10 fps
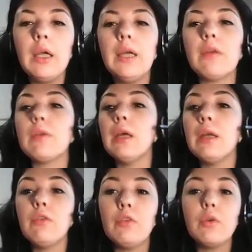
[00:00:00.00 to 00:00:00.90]
Yes,
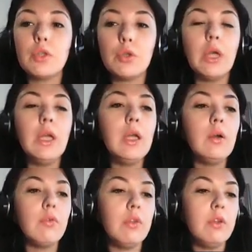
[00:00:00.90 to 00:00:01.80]
and so training
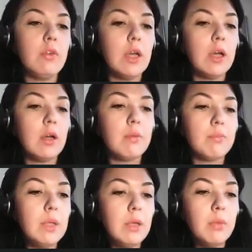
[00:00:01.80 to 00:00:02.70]
of these
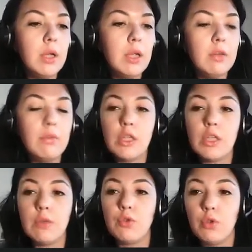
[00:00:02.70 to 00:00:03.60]
minimally
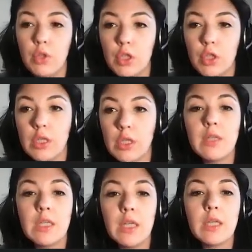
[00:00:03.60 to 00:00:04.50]
invasive surgeons,
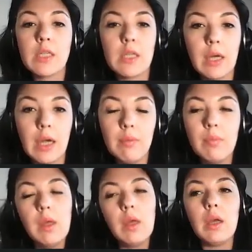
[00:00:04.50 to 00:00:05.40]
it takes time,
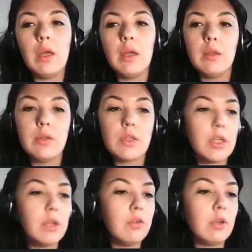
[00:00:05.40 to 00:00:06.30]
and
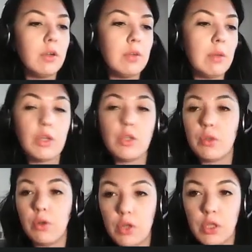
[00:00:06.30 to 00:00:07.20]
still there are some
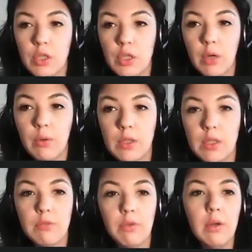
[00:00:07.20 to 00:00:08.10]
researches, now it
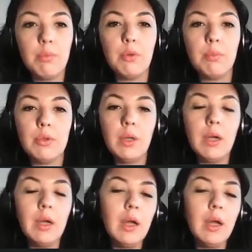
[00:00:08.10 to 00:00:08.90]
is very popular,